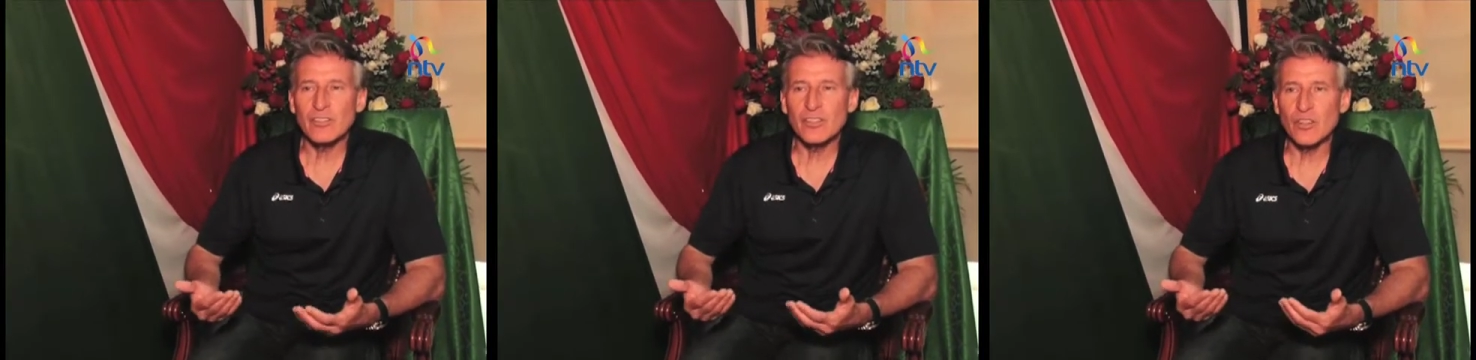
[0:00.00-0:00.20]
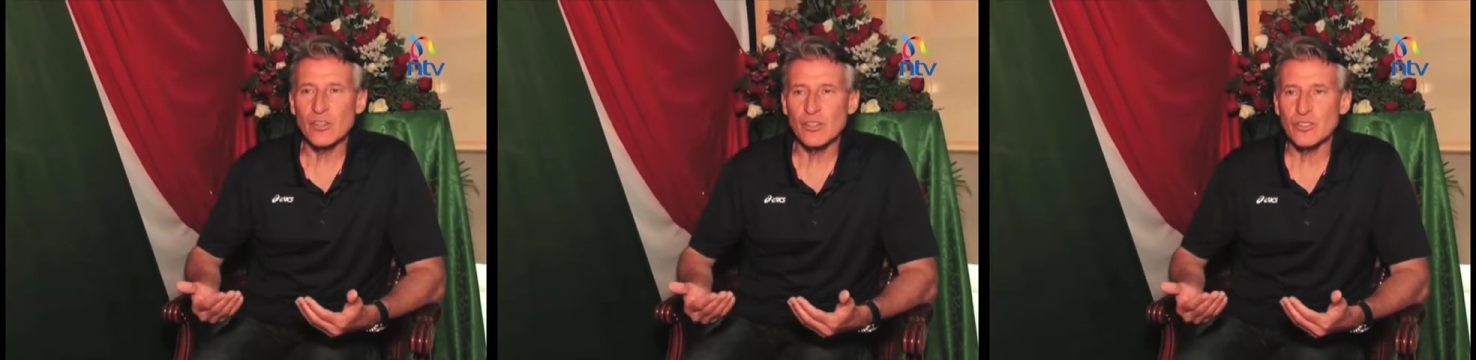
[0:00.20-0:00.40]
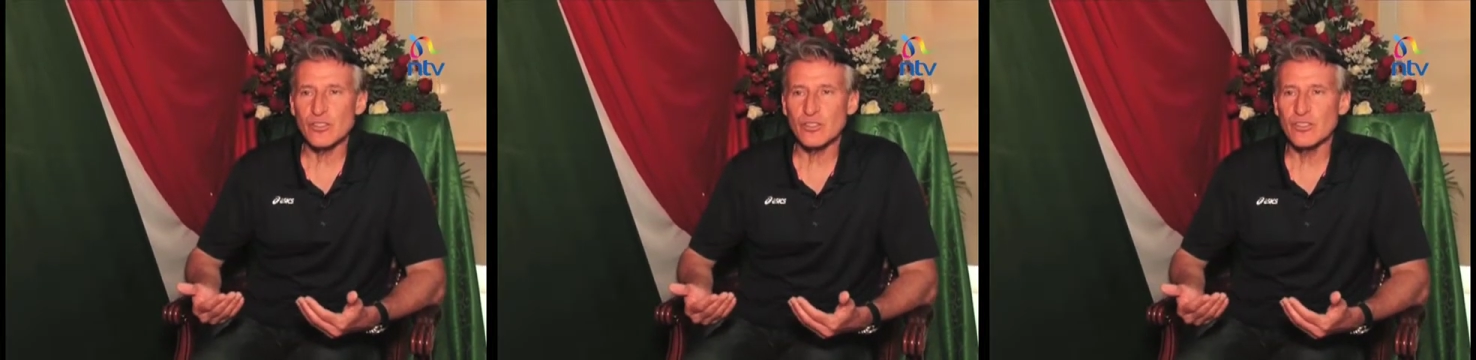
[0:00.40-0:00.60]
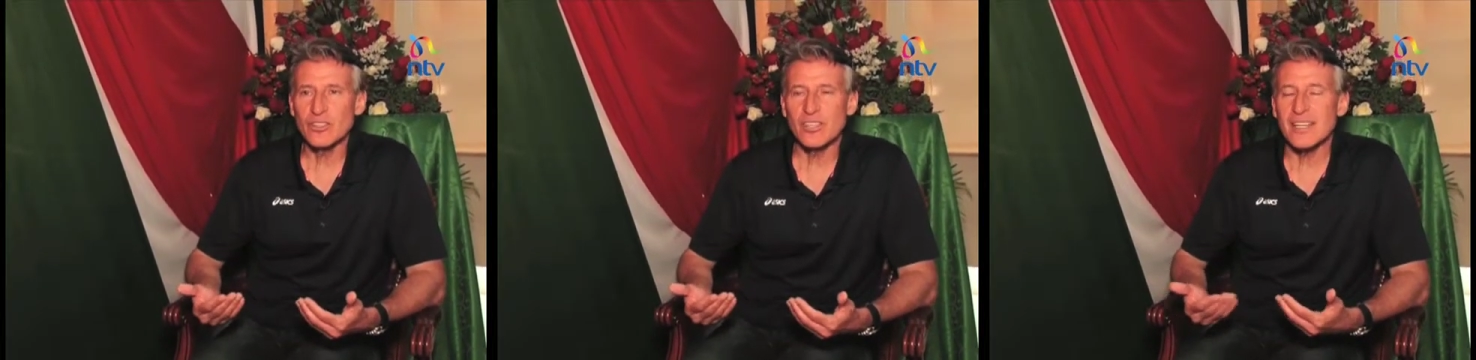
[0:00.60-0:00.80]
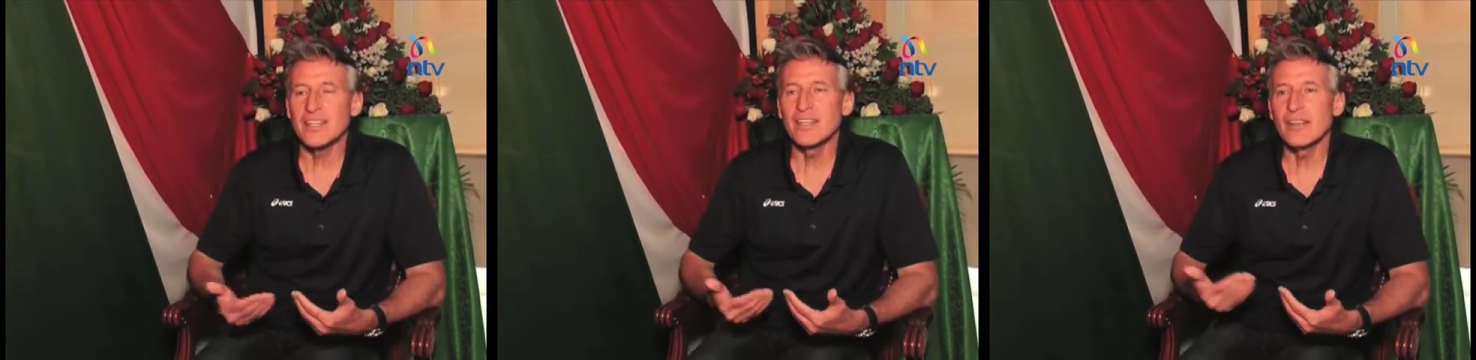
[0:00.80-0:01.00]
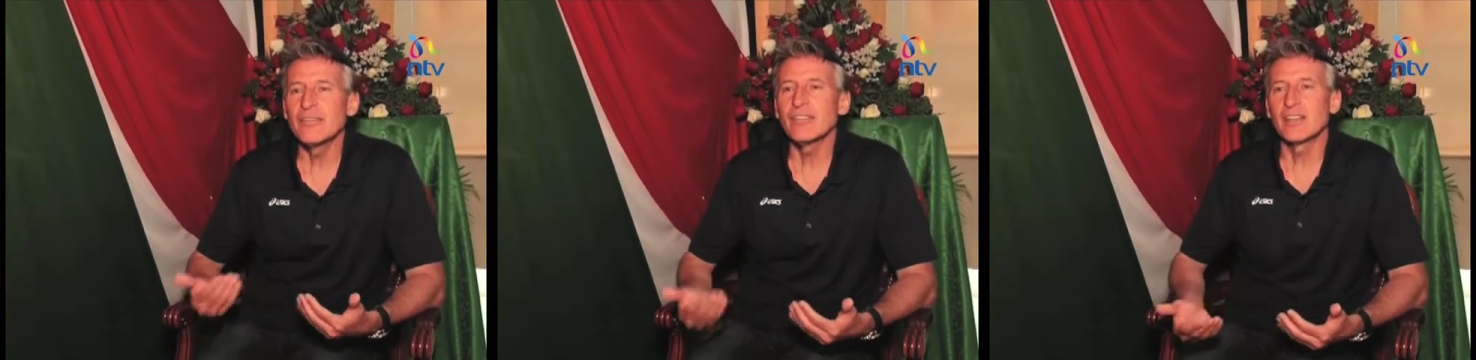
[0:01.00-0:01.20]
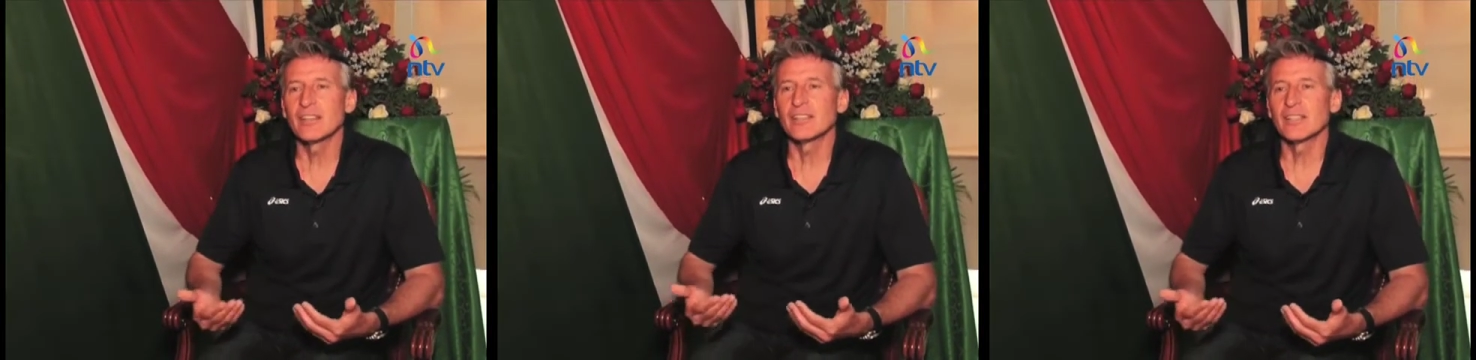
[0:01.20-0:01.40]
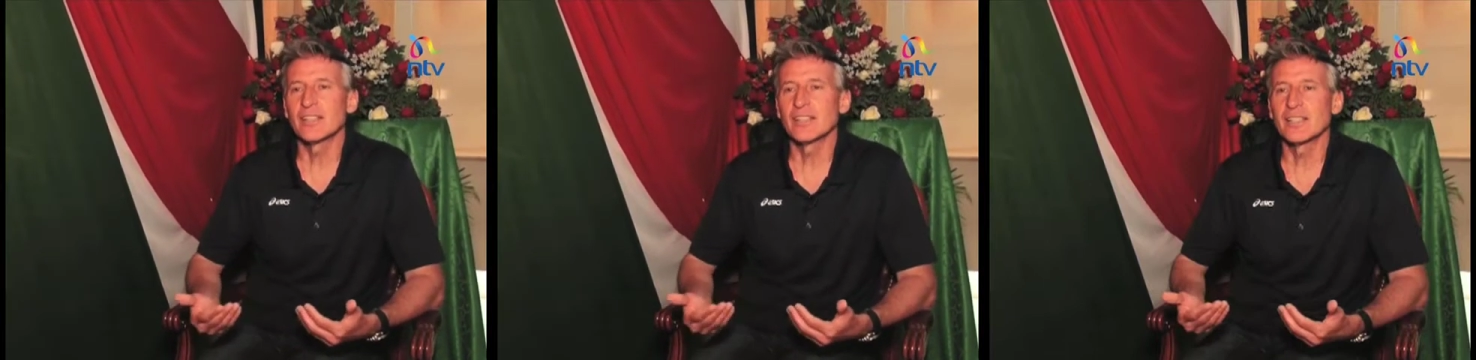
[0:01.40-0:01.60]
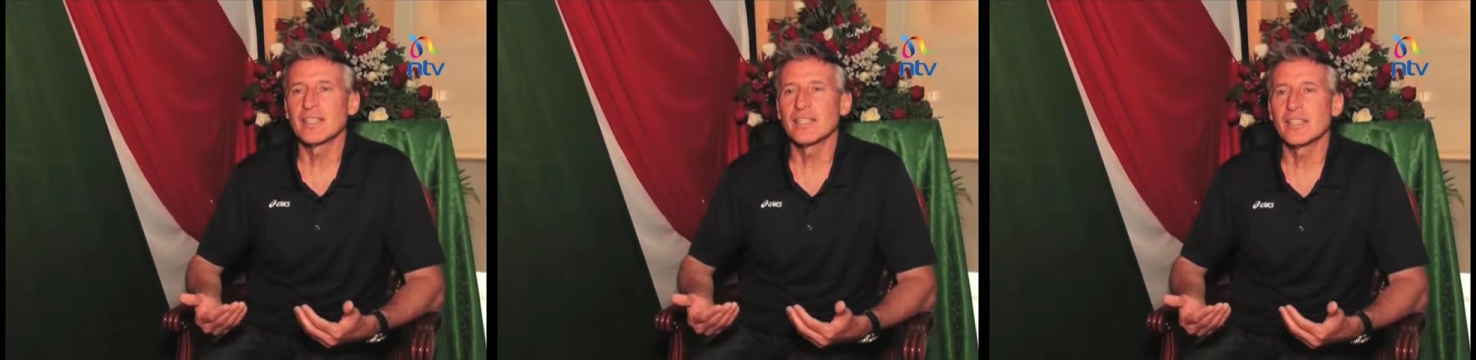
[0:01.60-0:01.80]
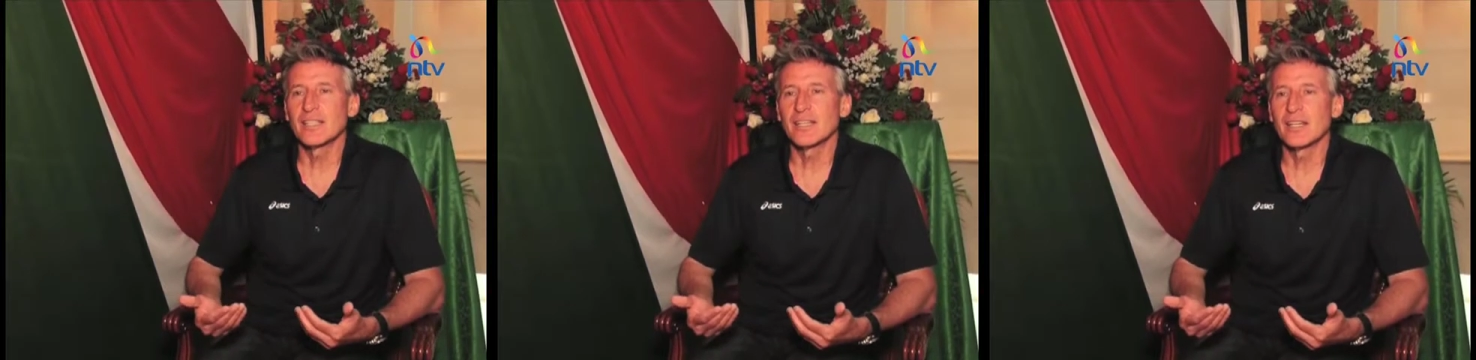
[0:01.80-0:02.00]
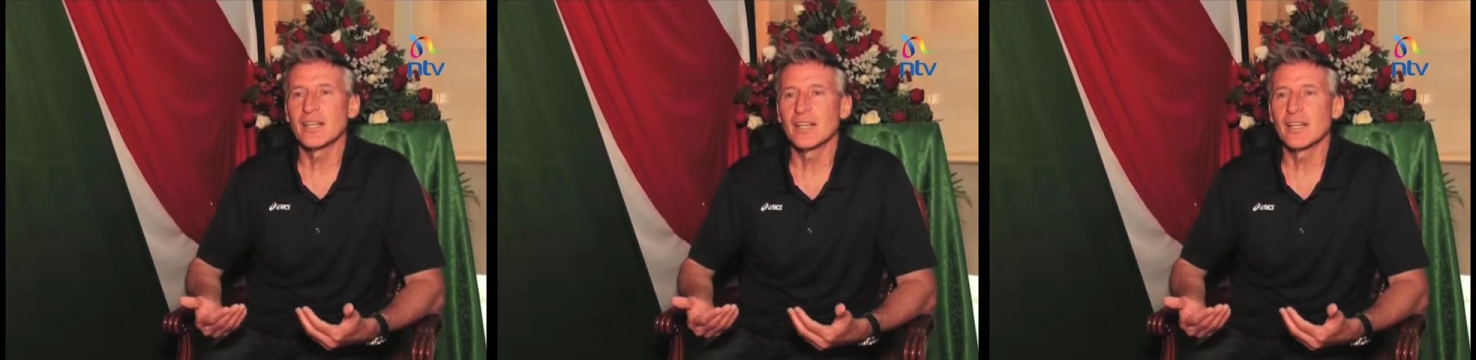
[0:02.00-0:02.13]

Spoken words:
are not significantly